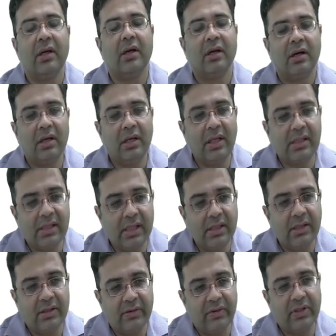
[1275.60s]
early stage
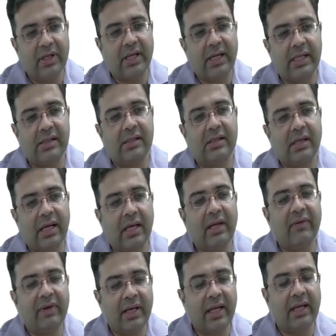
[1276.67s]
esophageal cancer and
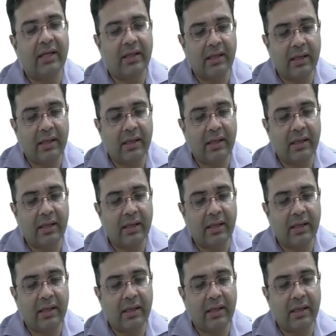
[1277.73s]
even like